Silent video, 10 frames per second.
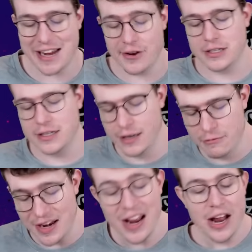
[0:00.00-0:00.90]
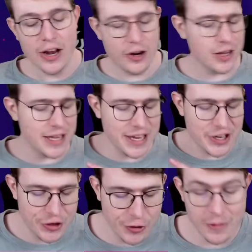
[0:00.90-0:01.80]
You got Delivery, you got the
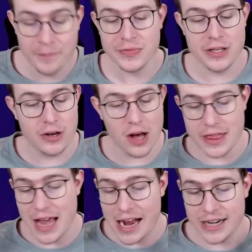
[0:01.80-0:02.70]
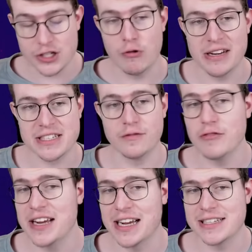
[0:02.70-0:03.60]
EQ, you got the Archer Queen as a free
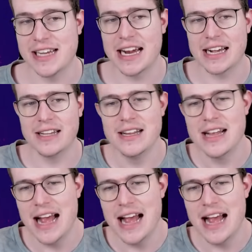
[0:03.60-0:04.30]
card cycle,